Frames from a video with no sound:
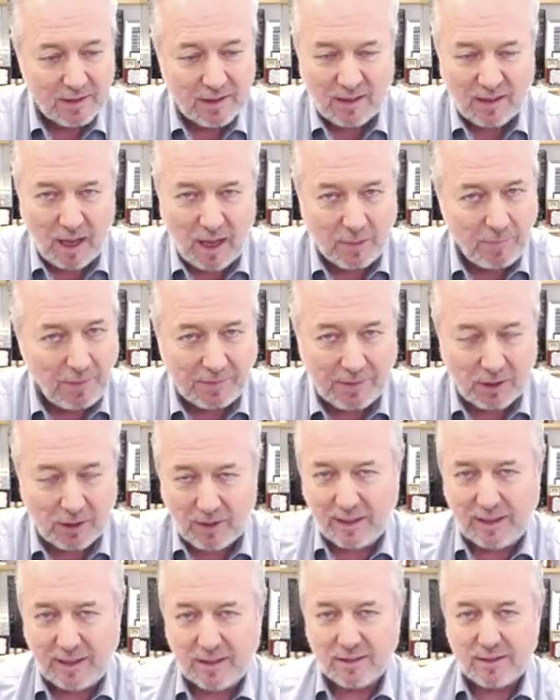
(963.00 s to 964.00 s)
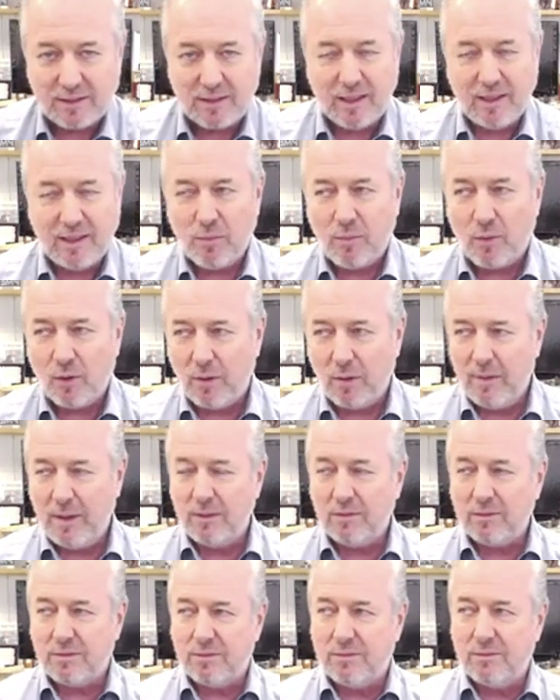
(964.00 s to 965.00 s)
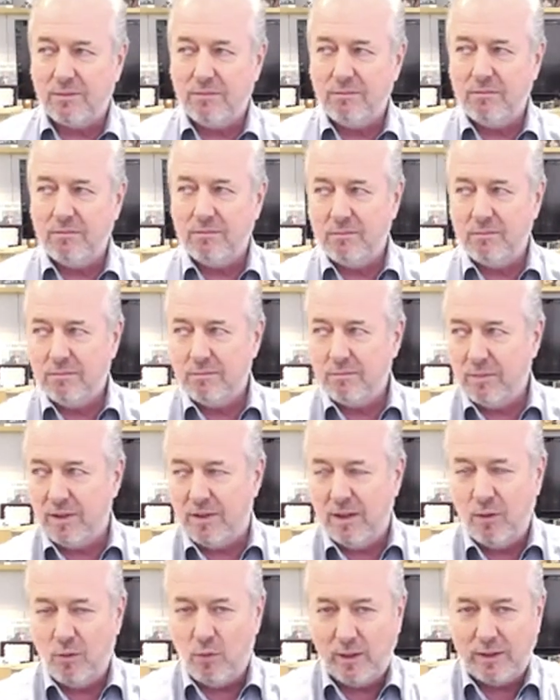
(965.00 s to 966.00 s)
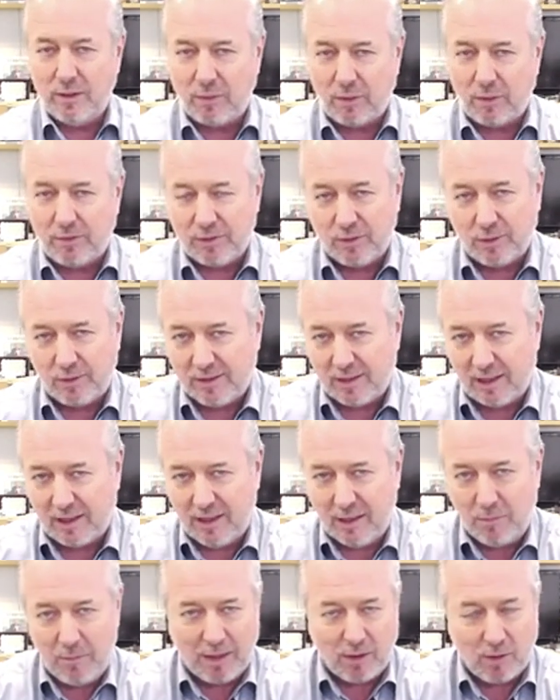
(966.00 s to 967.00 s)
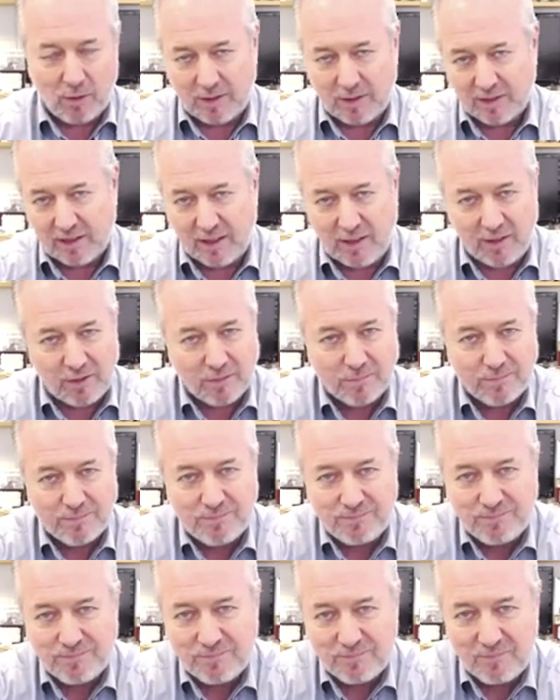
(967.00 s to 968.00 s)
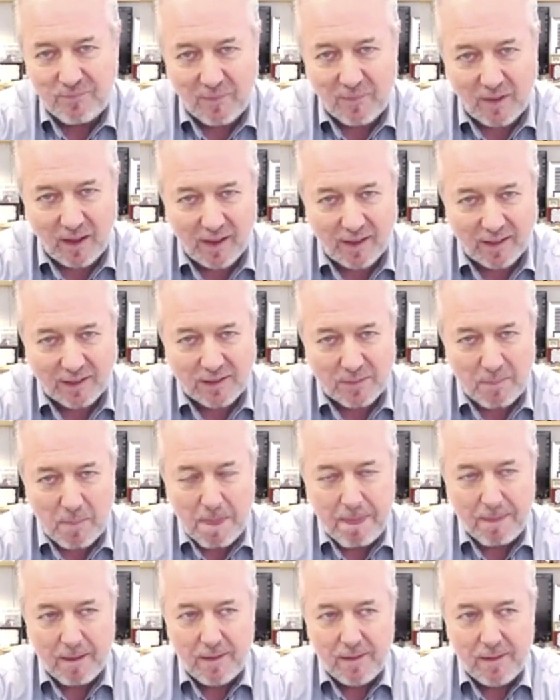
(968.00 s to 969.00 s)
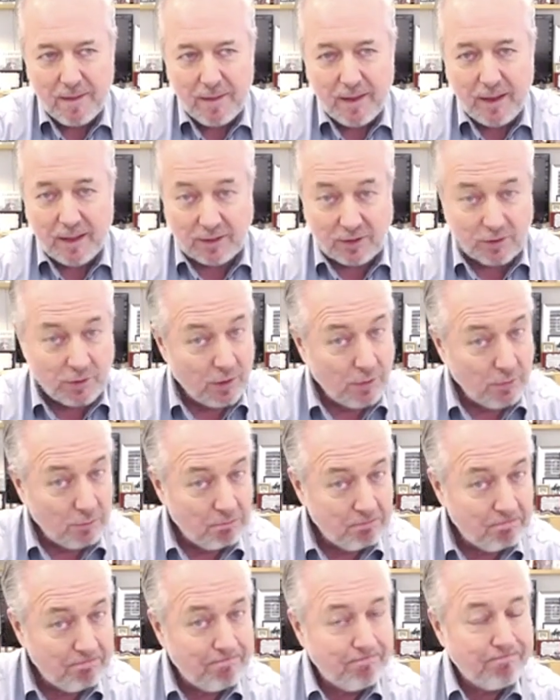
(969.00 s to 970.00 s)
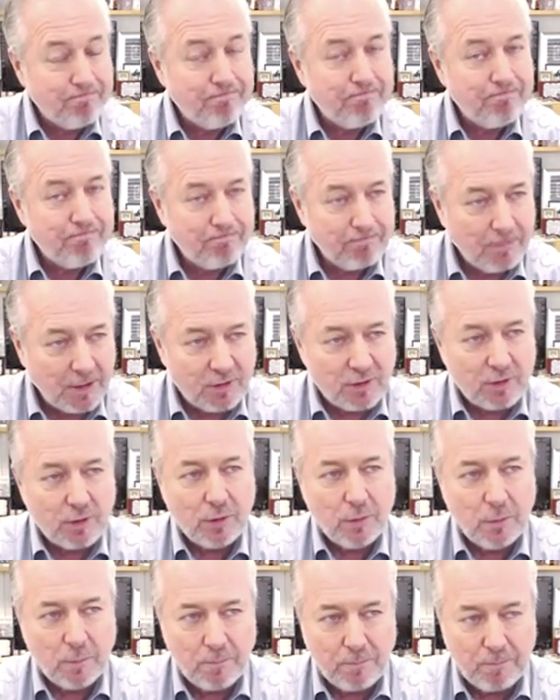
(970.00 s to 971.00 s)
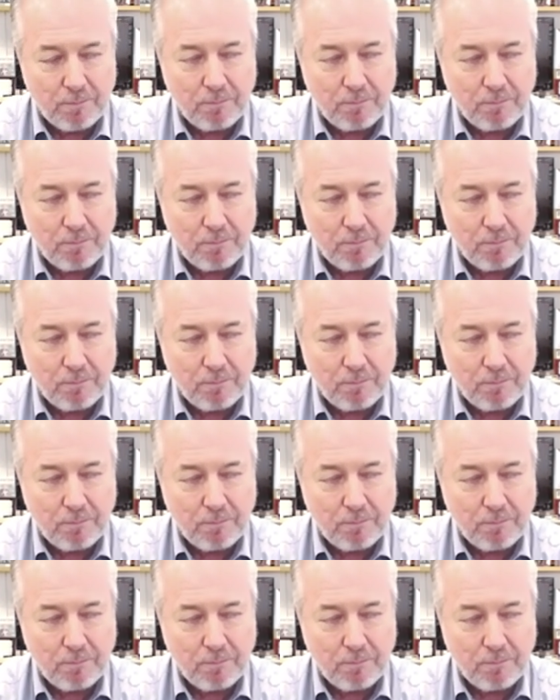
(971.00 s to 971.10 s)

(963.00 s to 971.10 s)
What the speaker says: No, I'm not the greatest. Tengo por lo menos 50 profesores aquí mejores que yo. Yes, it's true. It's true.